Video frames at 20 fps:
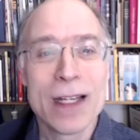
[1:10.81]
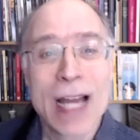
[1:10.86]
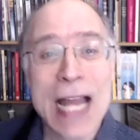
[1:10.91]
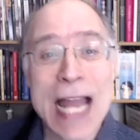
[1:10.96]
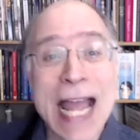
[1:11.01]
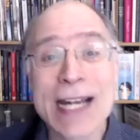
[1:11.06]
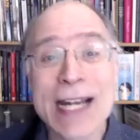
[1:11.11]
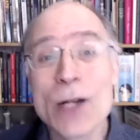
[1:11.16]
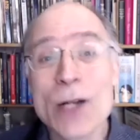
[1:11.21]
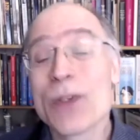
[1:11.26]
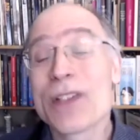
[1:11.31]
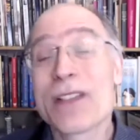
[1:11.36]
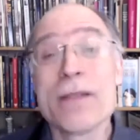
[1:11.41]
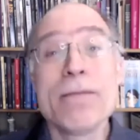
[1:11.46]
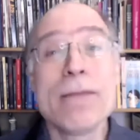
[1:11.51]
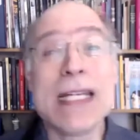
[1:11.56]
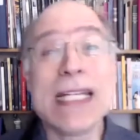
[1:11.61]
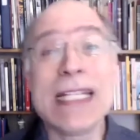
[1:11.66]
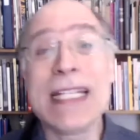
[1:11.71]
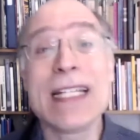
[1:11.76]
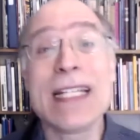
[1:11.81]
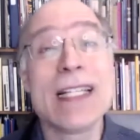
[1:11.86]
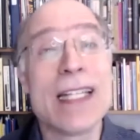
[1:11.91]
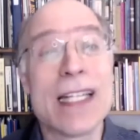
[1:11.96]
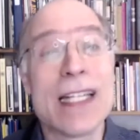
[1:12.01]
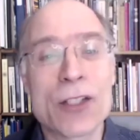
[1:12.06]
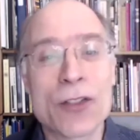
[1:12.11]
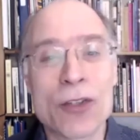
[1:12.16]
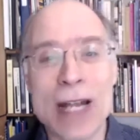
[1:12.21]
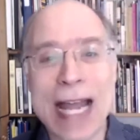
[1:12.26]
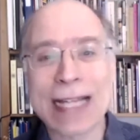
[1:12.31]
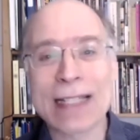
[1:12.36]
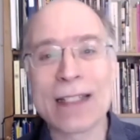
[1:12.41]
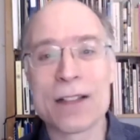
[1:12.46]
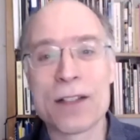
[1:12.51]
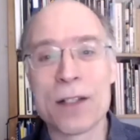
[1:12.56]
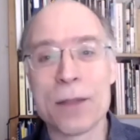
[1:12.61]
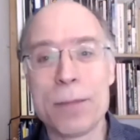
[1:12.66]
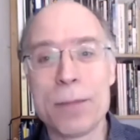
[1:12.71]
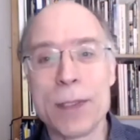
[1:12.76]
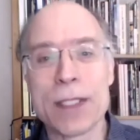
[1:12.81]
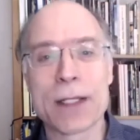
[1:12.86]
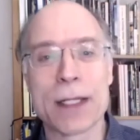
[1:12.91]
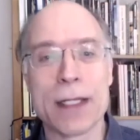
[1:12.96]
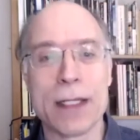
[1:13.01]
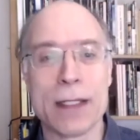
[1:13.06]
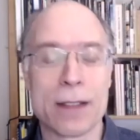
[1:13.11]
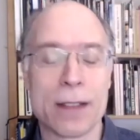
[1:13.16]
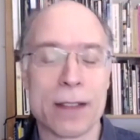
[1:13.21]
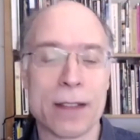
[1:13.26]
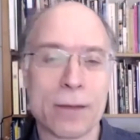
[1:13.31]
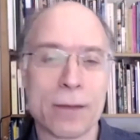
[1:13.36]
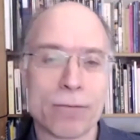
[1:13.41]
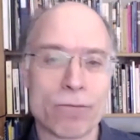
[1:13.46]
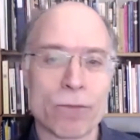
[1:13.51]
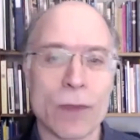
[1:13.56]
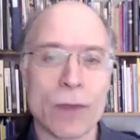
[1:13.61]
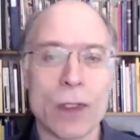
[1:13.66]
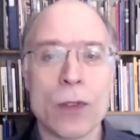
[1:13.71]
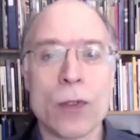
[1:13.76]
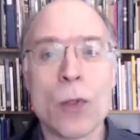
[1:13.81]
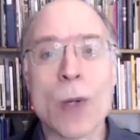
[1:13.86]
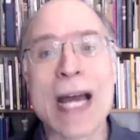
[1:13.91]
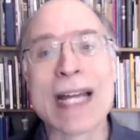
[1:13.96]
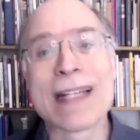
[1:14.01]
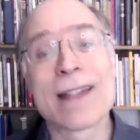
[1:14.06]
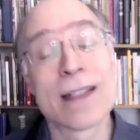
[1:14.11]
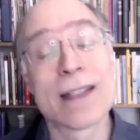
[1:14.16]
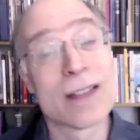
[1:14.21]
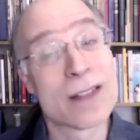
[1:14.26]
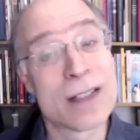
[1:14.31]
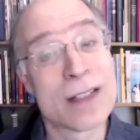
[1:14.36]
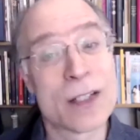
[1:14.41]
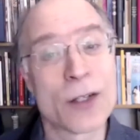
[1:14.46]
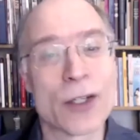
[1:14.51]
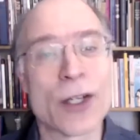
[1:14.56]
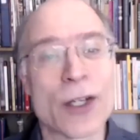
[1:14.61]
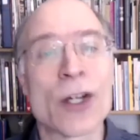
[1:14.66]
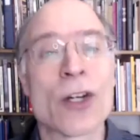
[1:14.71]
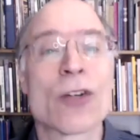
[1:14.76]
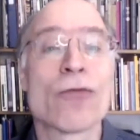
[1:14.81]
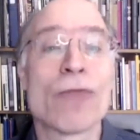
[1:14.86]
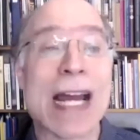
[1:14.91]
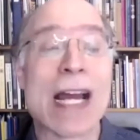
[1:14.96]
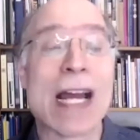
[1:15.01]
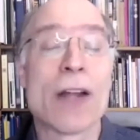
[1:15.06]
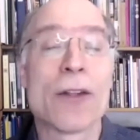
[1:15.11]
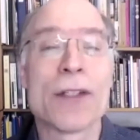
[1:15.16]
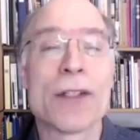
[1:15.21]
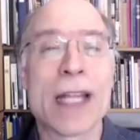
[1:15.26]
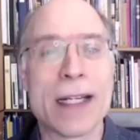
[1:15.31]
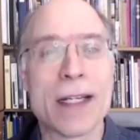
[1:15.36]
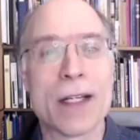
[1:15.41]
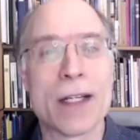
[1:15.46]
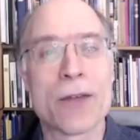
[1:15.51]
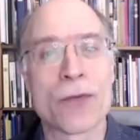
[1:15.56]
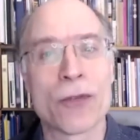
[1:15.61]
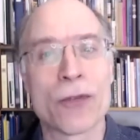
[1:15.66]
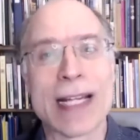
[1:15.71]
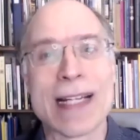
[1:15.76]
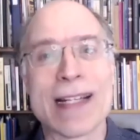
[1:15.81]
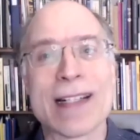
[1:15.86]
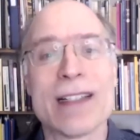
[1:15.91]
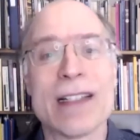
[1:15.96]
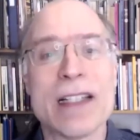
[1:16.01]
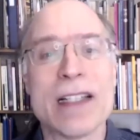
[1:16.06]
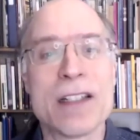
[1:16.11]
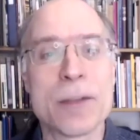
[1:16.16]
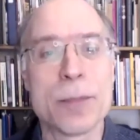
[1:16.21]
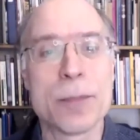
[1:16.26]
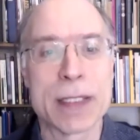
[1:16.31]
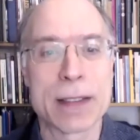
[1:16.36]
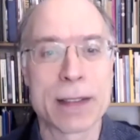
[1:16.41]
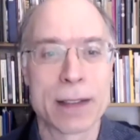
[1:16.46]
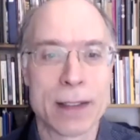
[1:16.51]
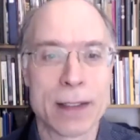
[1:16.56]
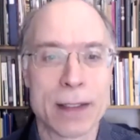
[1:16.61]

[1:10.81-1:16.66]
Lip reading: Hanne was immediately attracted to Birgit, who had considered her round-headed friend Lisbeth